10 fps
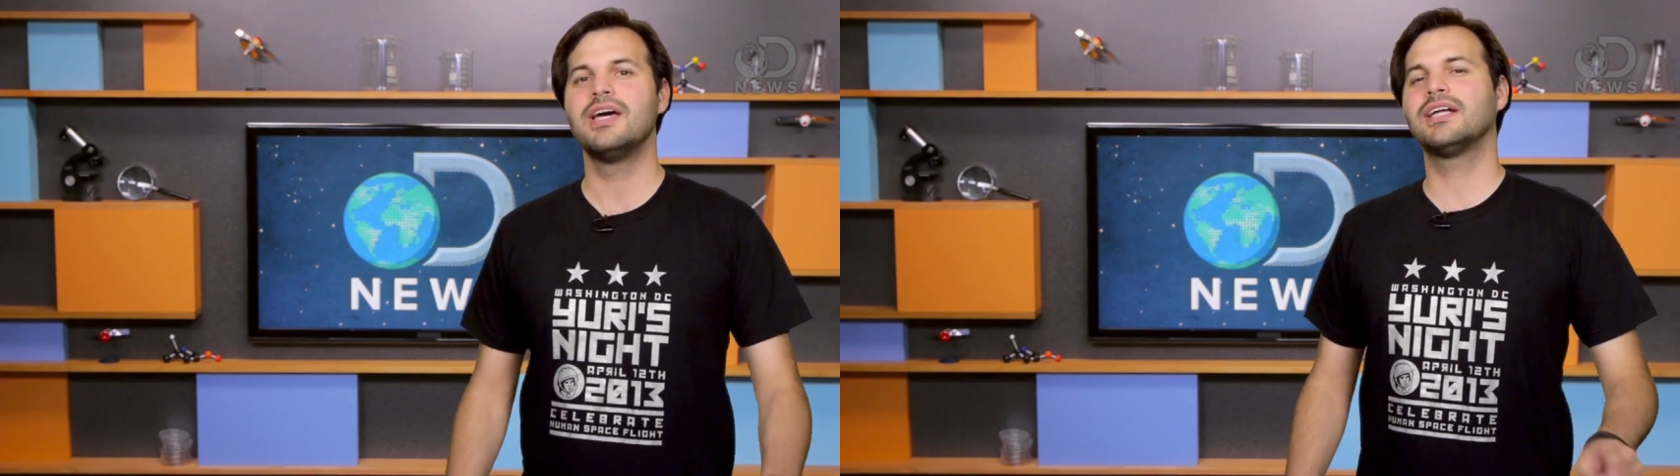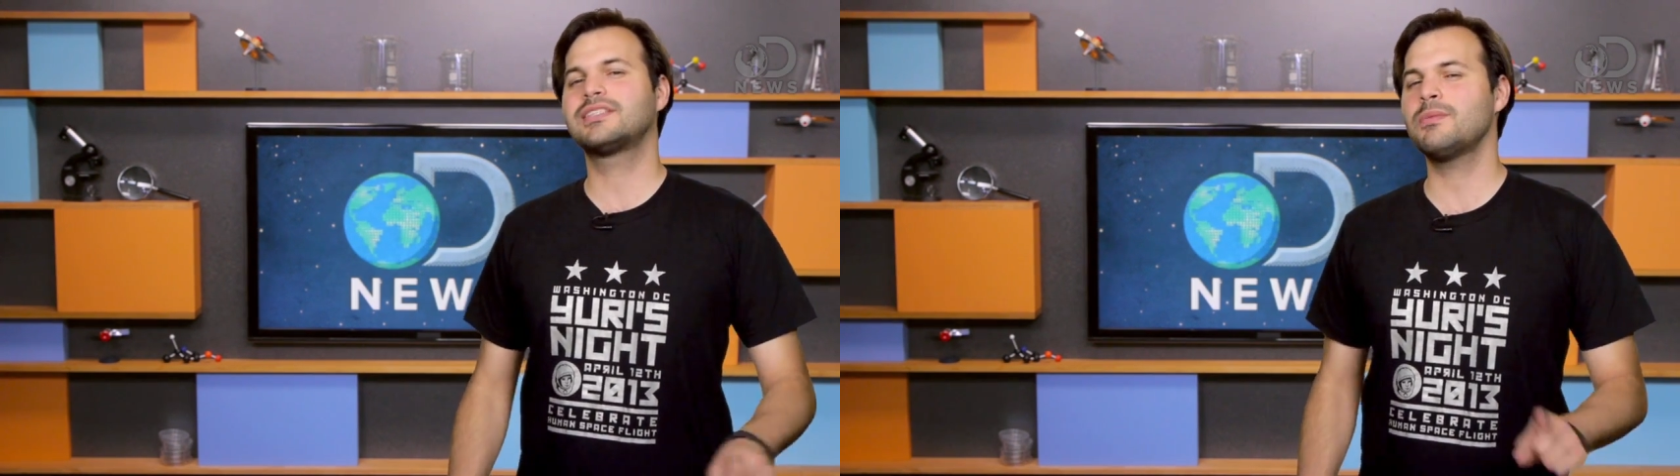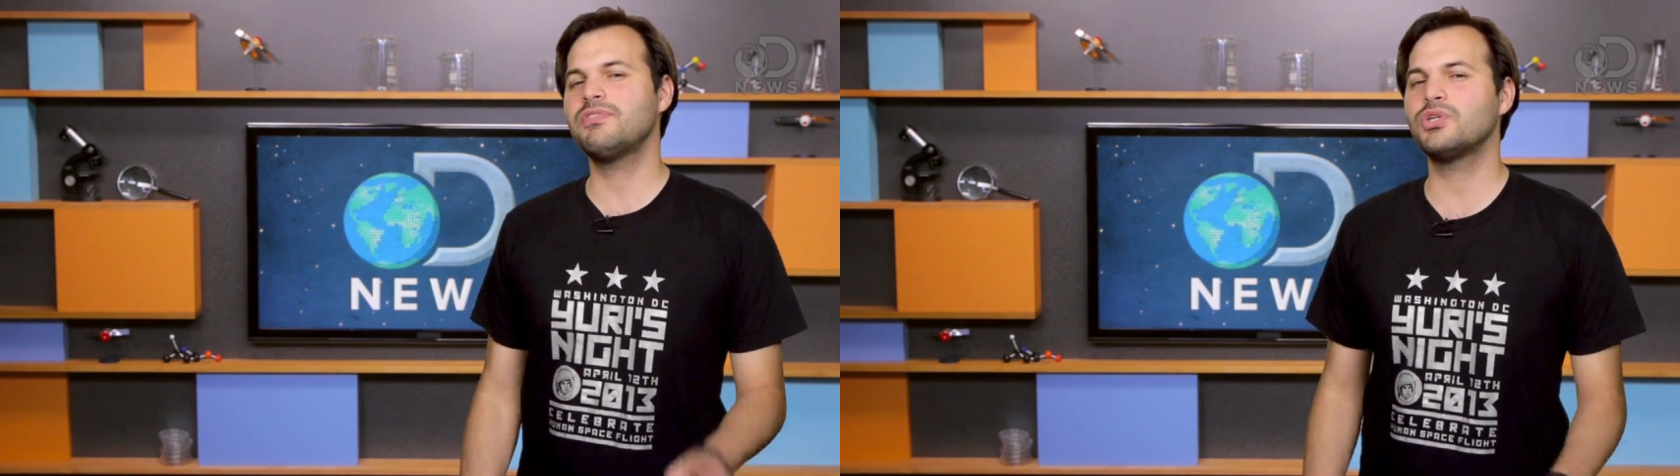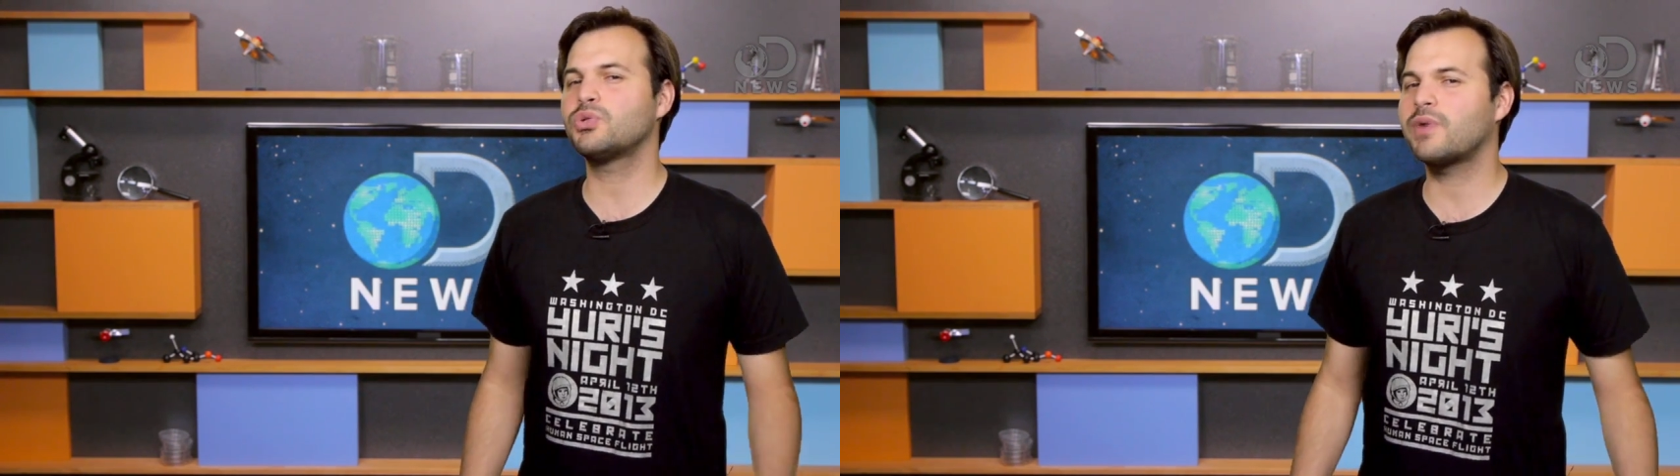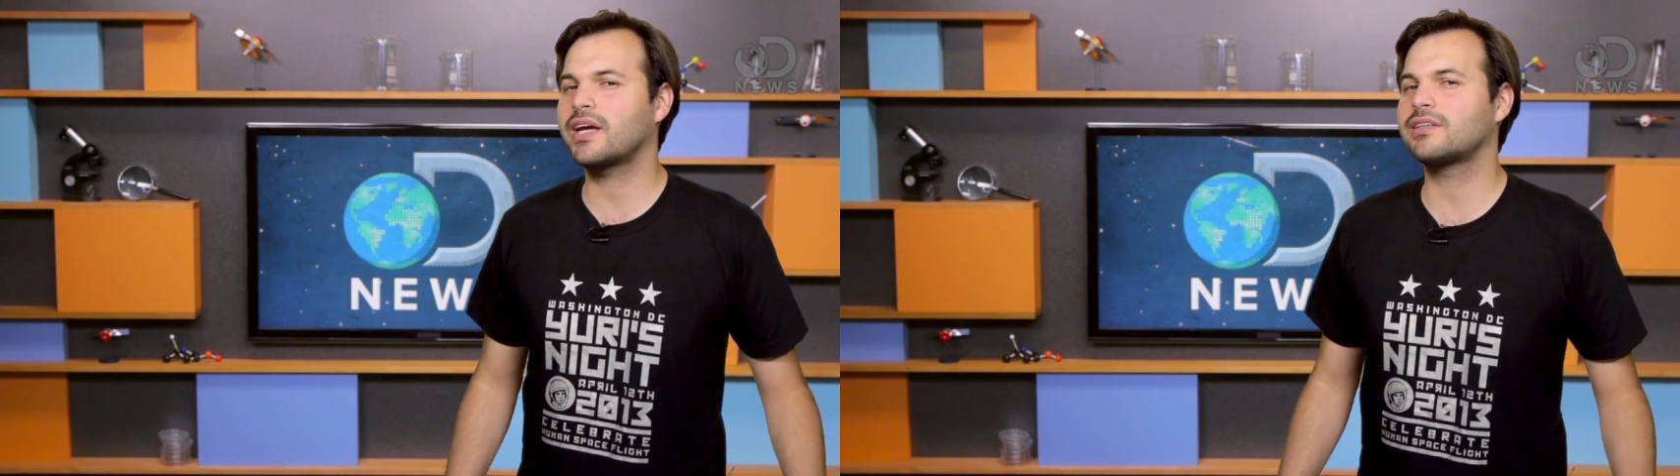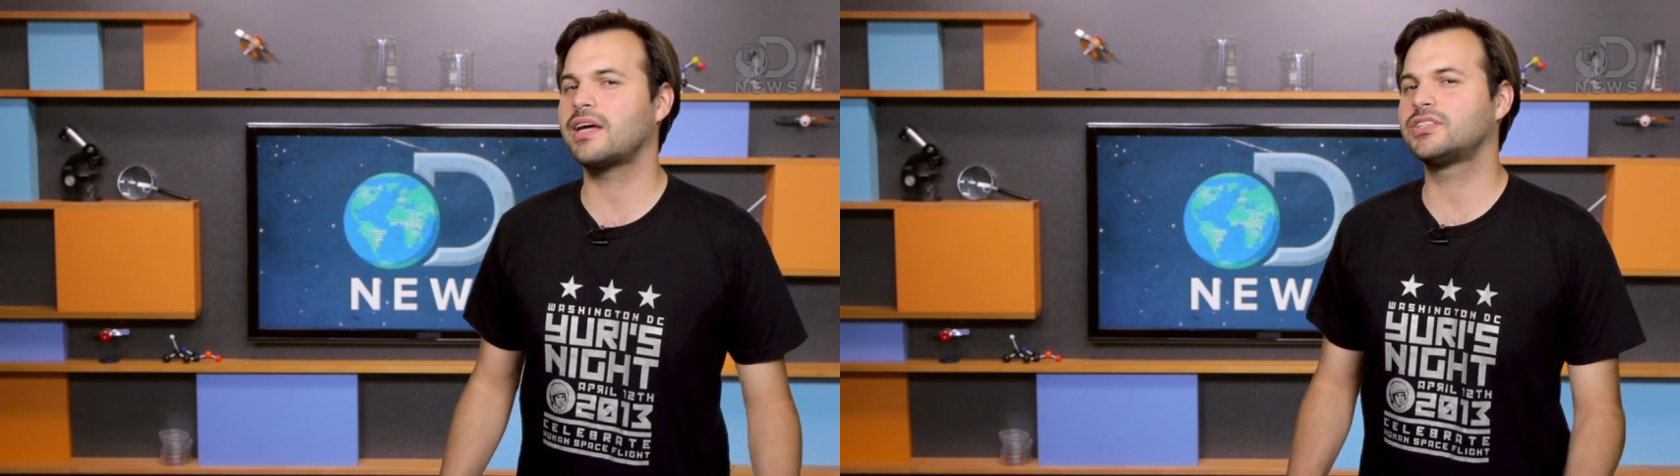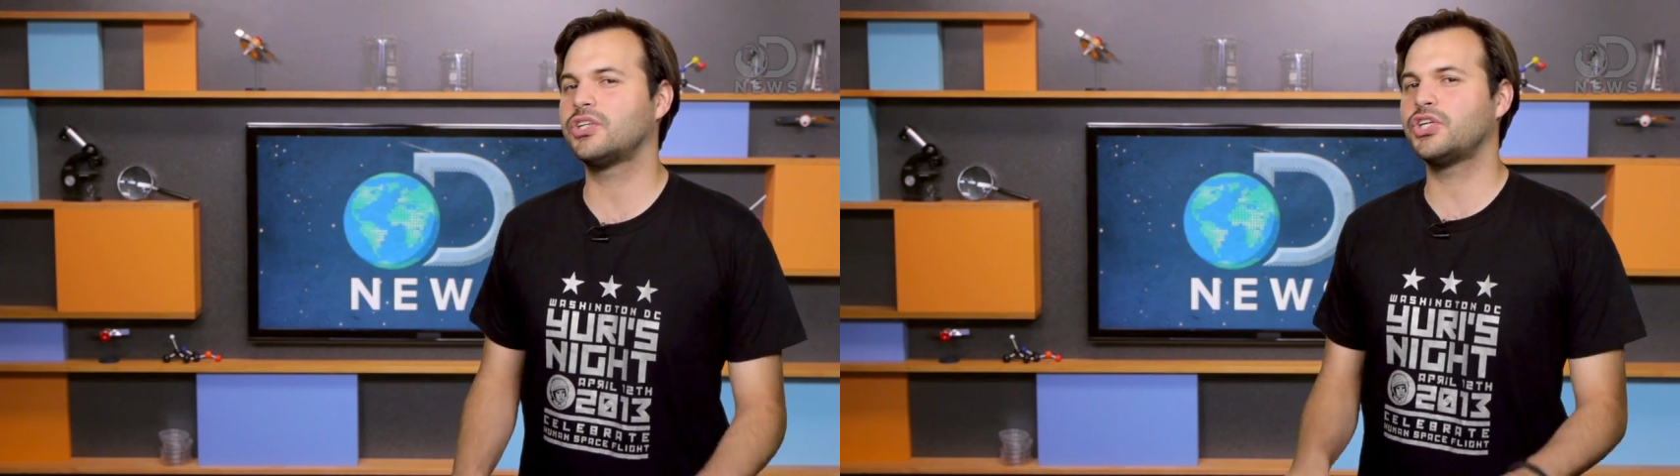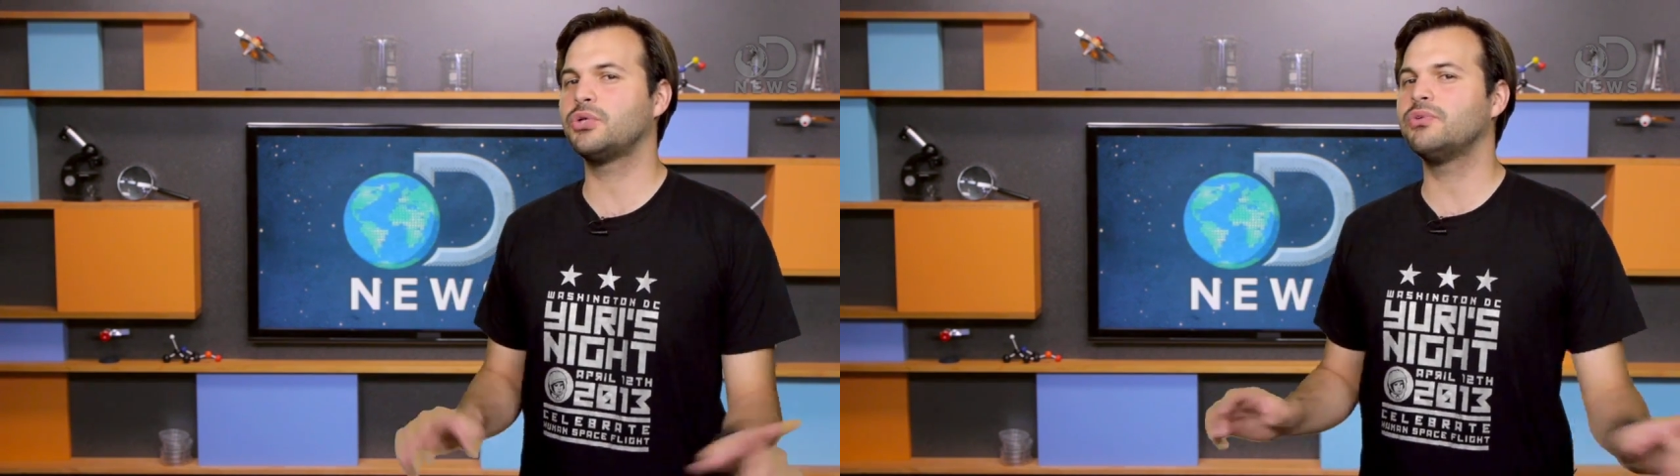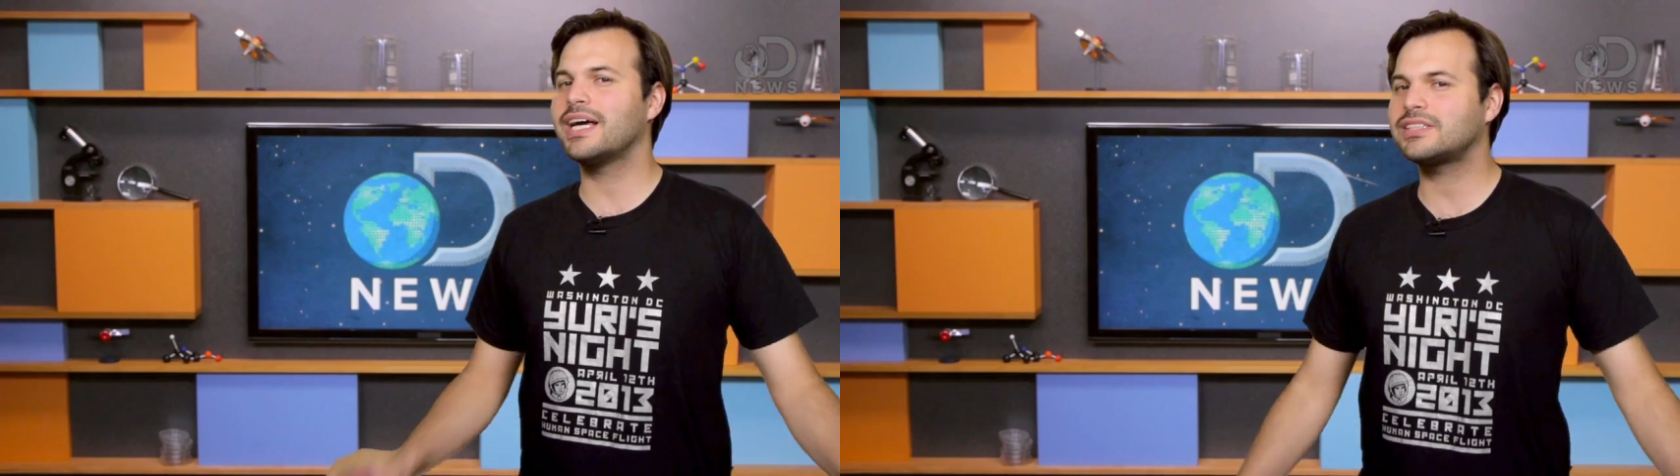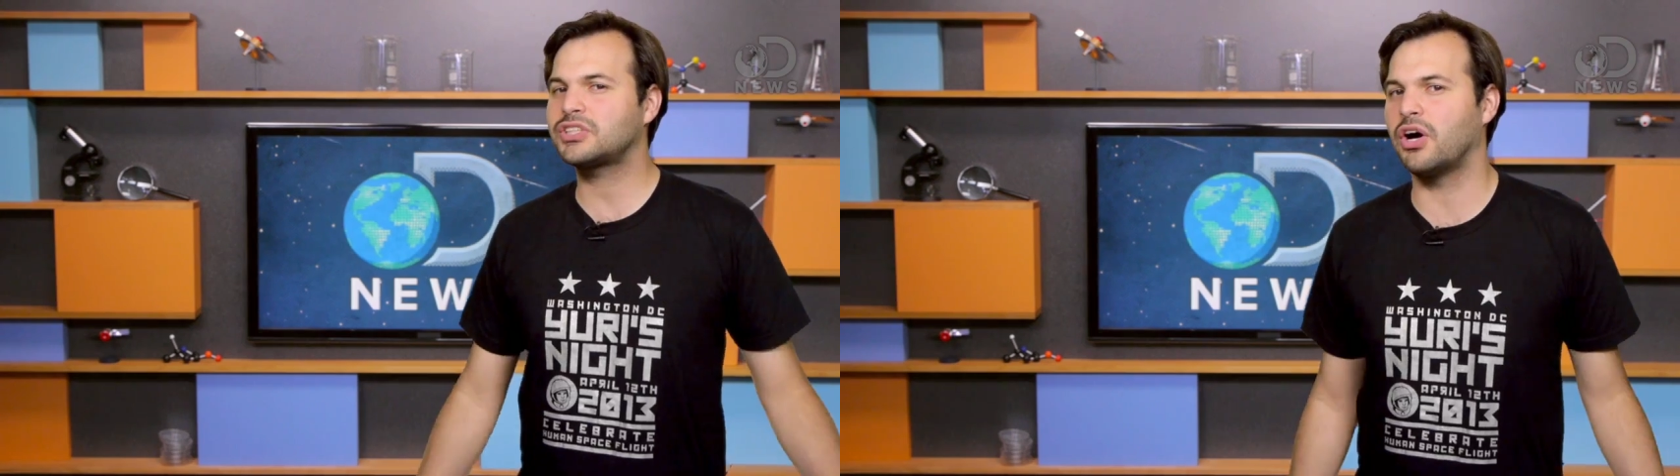and some of those are recognized under
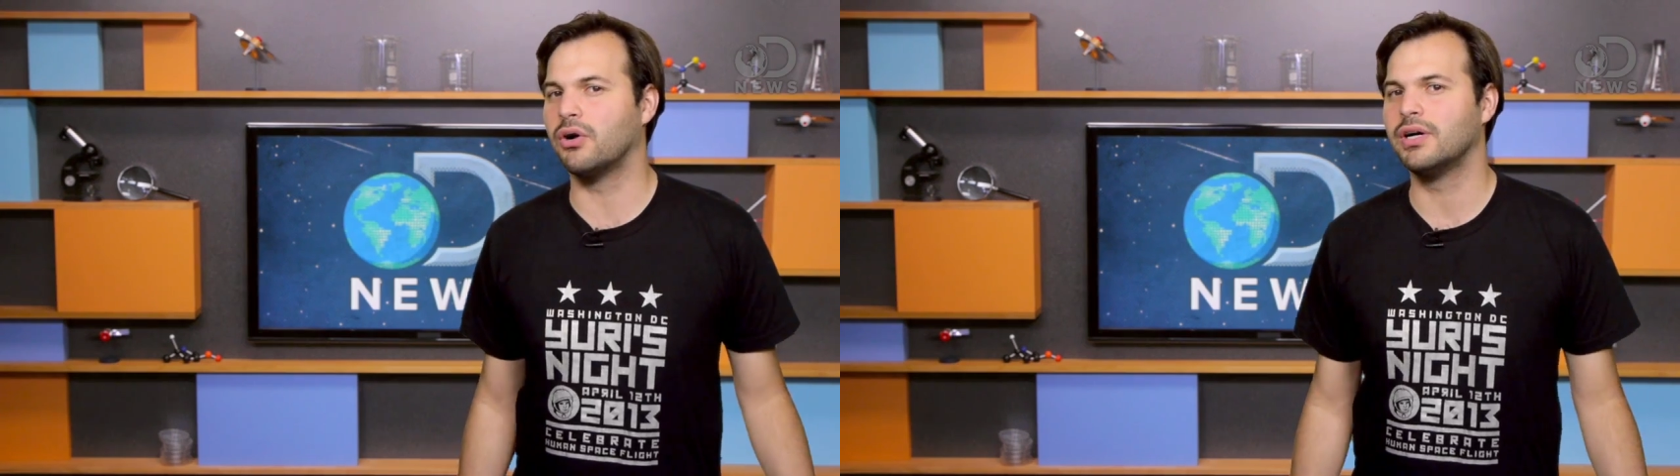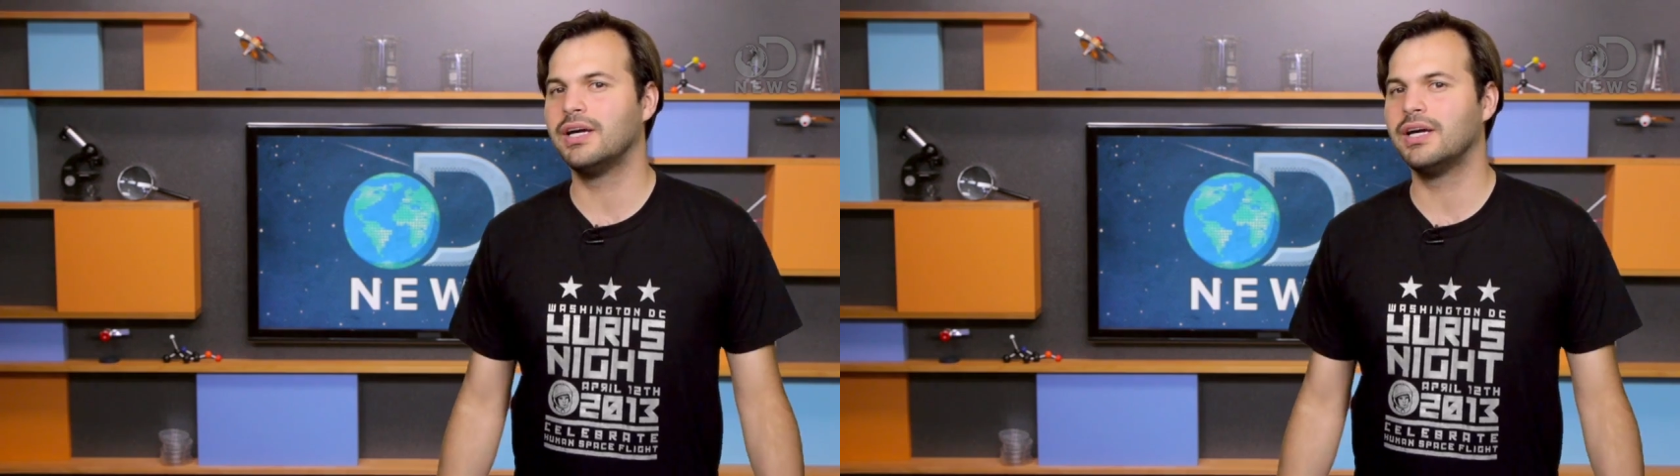UNESCO